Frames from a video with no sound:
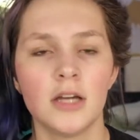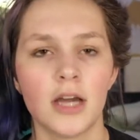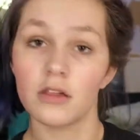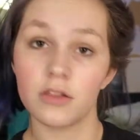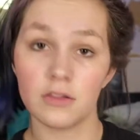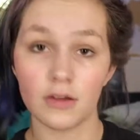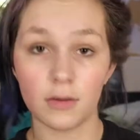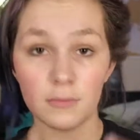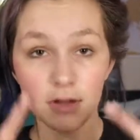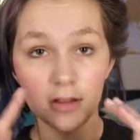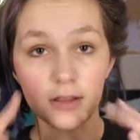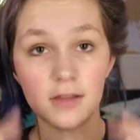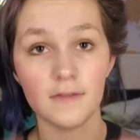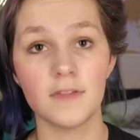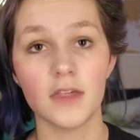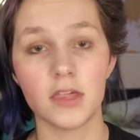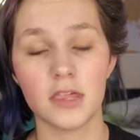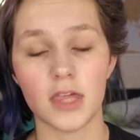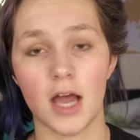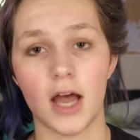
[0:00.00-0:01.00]
So I'm gonna leave
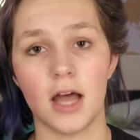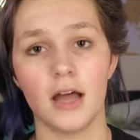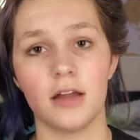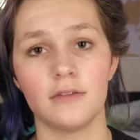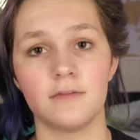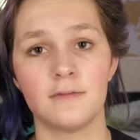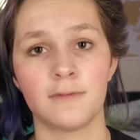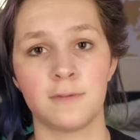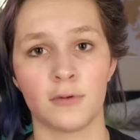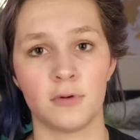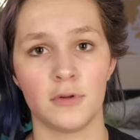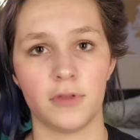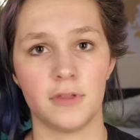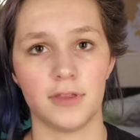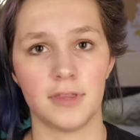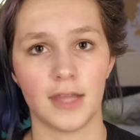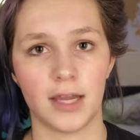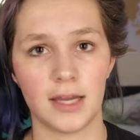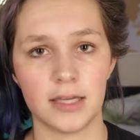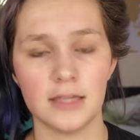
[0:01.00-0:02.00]
this on for the
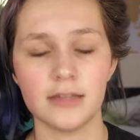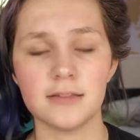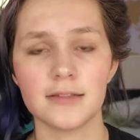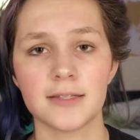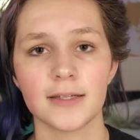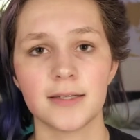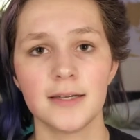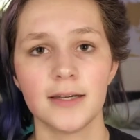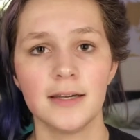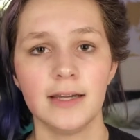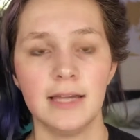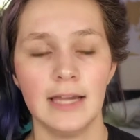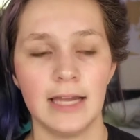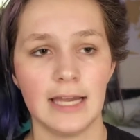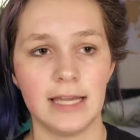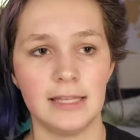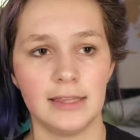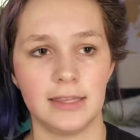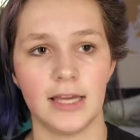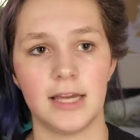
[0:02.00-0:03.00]
night,
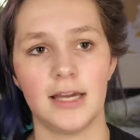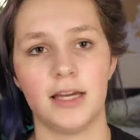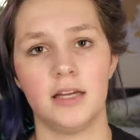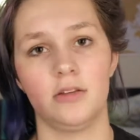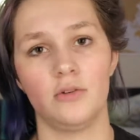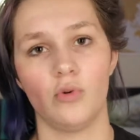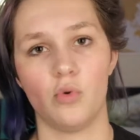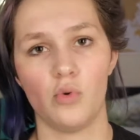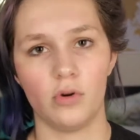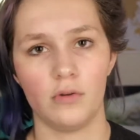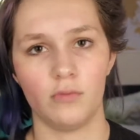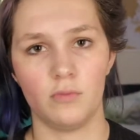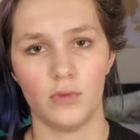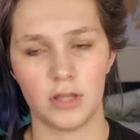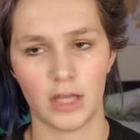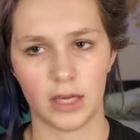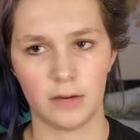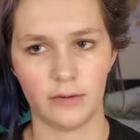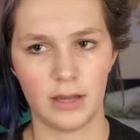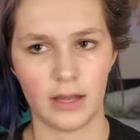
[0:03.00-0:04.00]
and then when
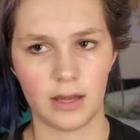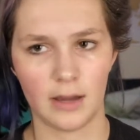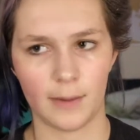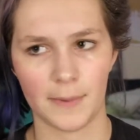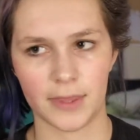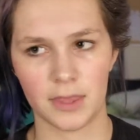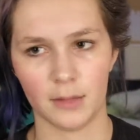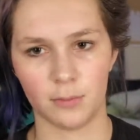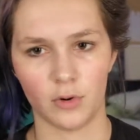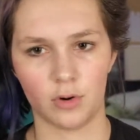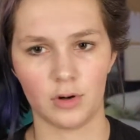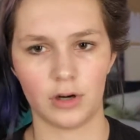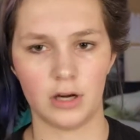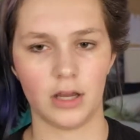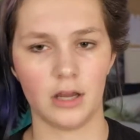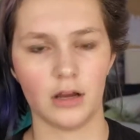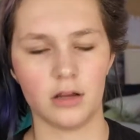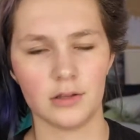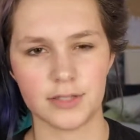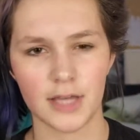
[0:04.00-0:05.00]
I wake up in the morning,
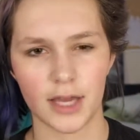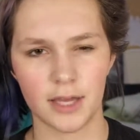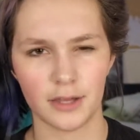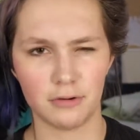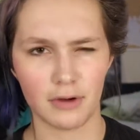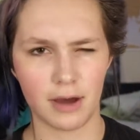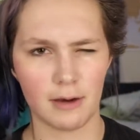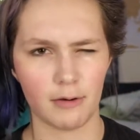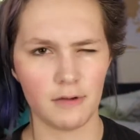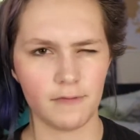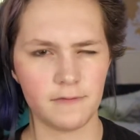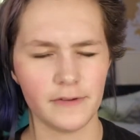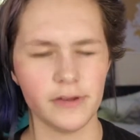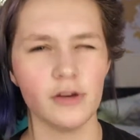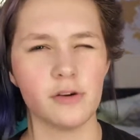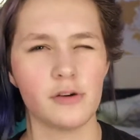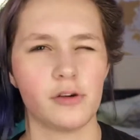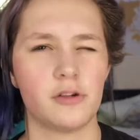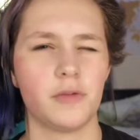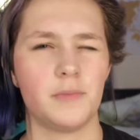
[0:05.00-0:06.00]
I'll tell you how it
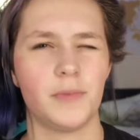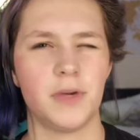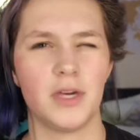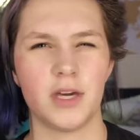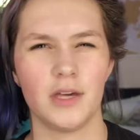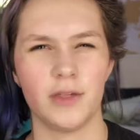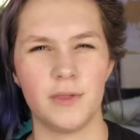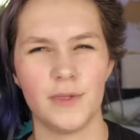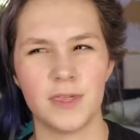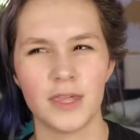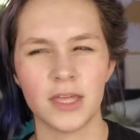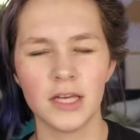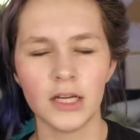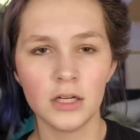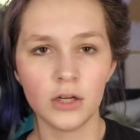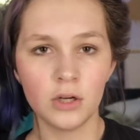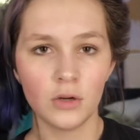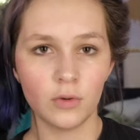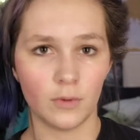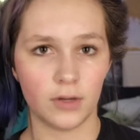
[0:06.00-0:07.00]
feels, because
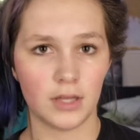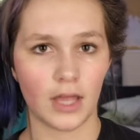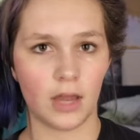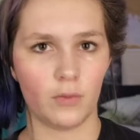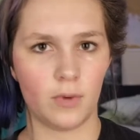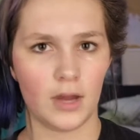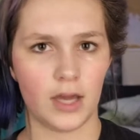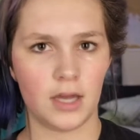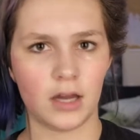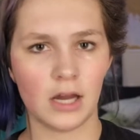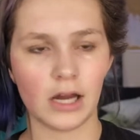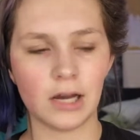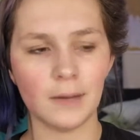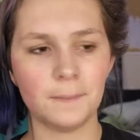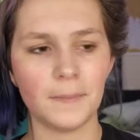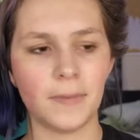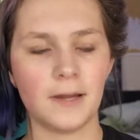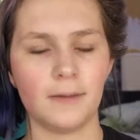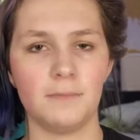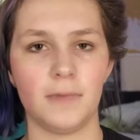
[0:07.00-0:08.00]
when I wake
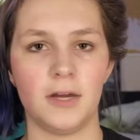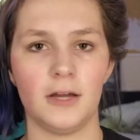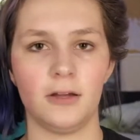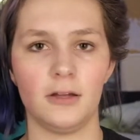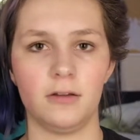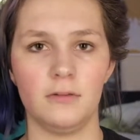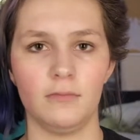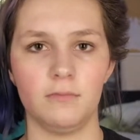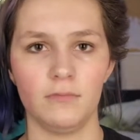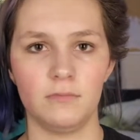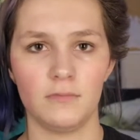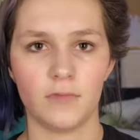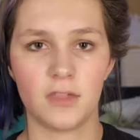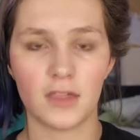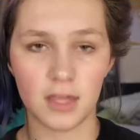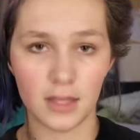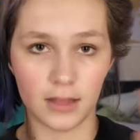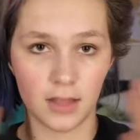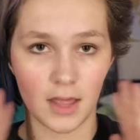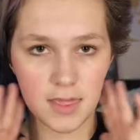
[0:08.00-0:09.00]
up, my
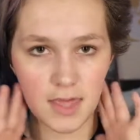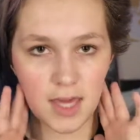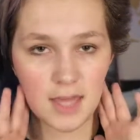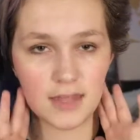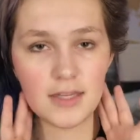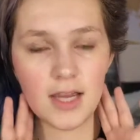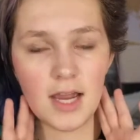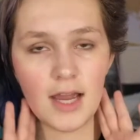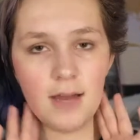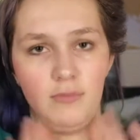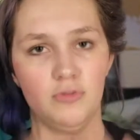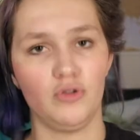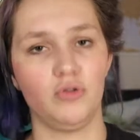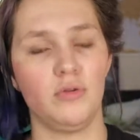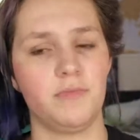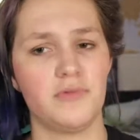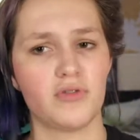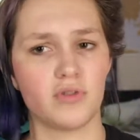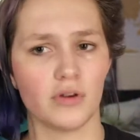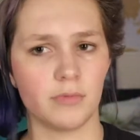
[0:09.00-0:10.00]
skin has had time to
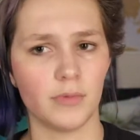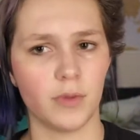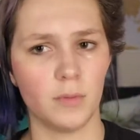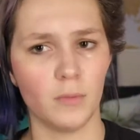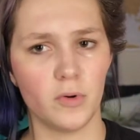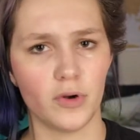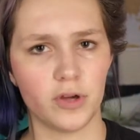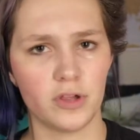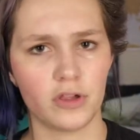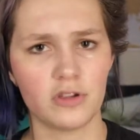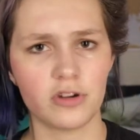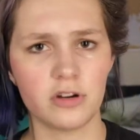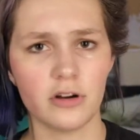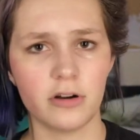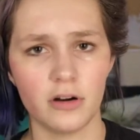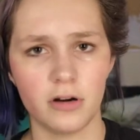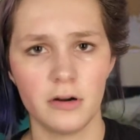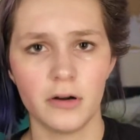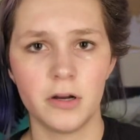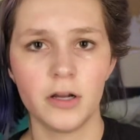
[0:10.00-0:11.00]
absorb the
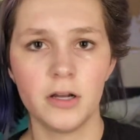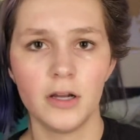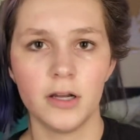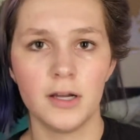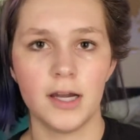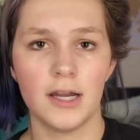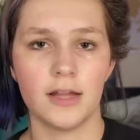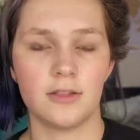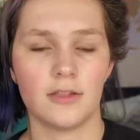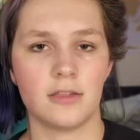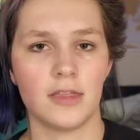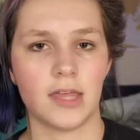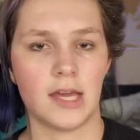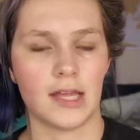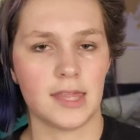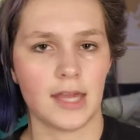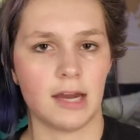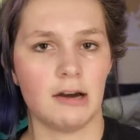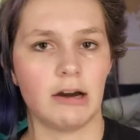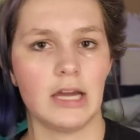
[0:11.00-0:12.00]
moisture, and so
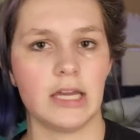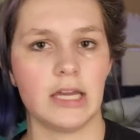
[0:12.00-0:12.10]
that's how I